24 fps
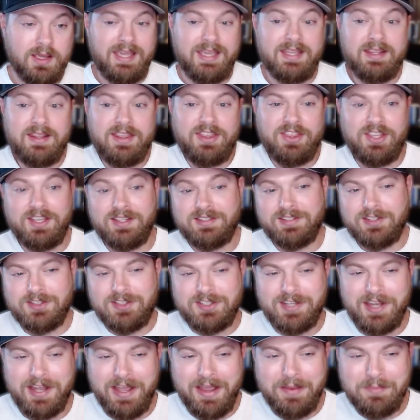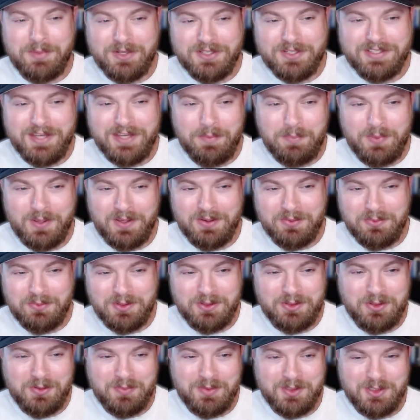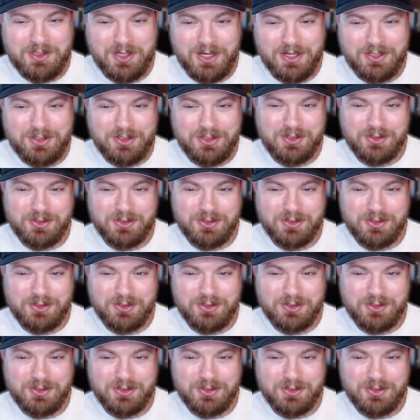it thinks it's time to step in with a human touch.